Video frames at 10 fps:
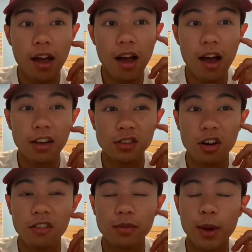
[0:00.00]
I
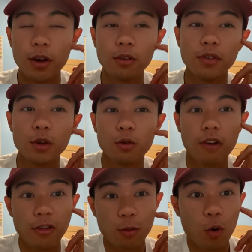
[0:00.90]
started off my interview
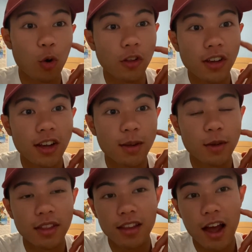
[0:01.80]
rather poorly. I
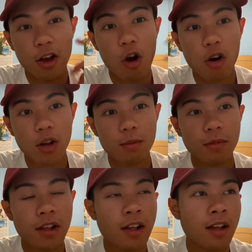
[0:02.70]
mean, I
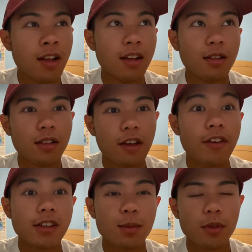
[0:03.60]

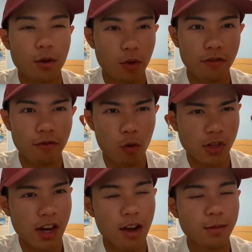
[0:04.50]
FaceTimed him like 4
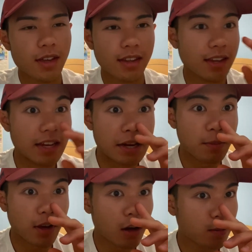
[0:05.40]
times, and like he
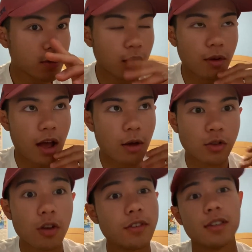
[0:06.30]
didn't pick up. So I
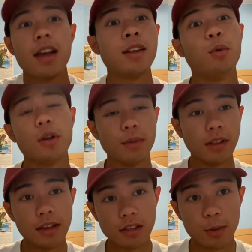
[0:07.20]
was nervous because I didn't want to be
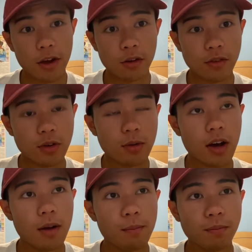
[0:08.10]
late to my interview,
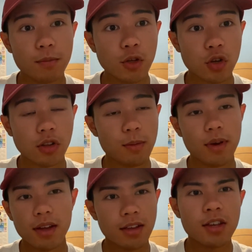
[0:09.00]
most certainly.
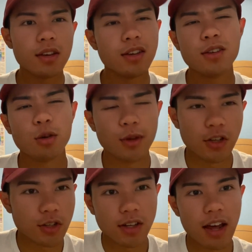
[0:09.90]
But he told me he
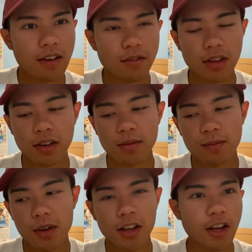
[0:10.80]
just didn't have like
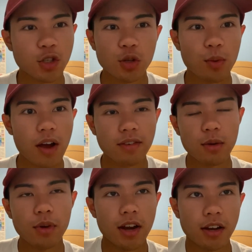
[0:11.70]
a connection to the Wi-Fi,
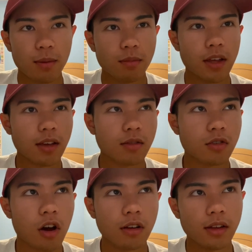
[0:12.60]
and we ended up like
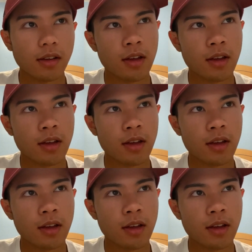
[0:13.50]
talking like